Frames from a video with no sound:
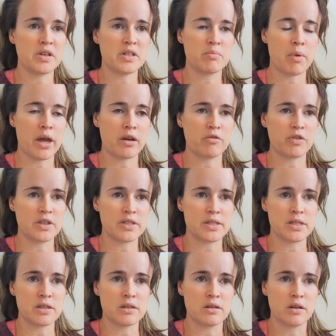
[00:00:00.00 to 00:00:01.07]
things
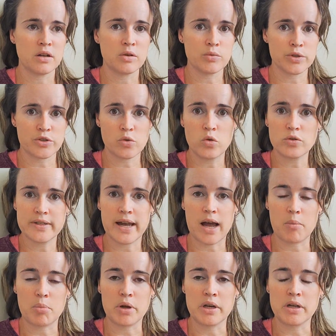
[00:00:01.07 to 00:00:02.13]
manifested, results
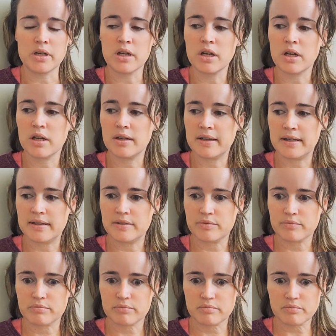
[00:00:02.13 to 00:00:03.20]
happened,
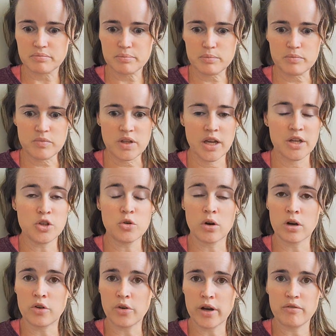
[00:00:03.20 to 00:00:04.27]
and you
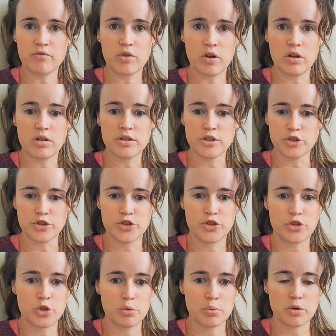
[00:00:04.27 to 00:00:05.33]
are grateful. You're
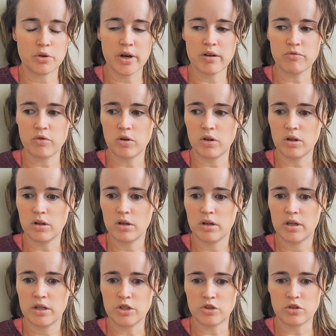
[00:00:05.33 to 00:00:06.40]
super grateful.
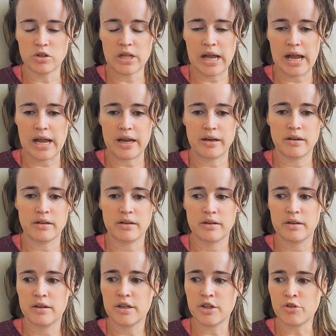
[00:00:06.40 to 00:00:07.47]
You're glad.
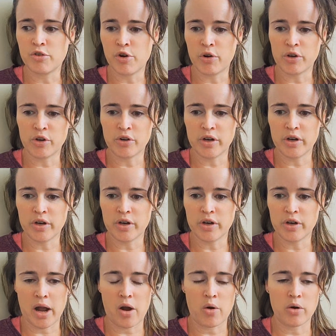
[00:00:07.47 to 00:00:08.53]
You know you're in your
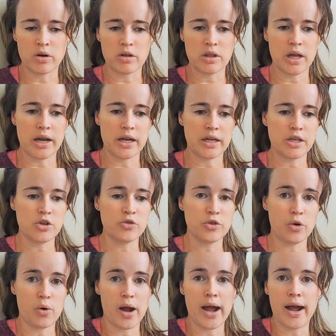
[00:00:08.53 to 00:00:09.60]
power. Like, you
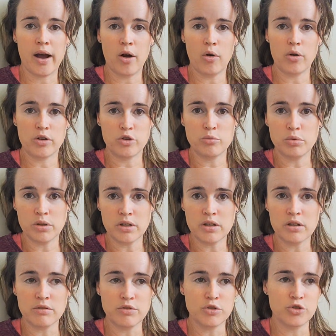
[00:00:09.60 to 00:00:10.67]
know how. You
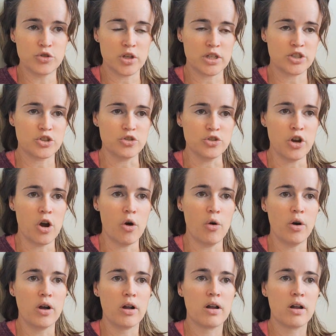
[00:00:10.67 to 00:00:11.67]
believe, you trust, you know.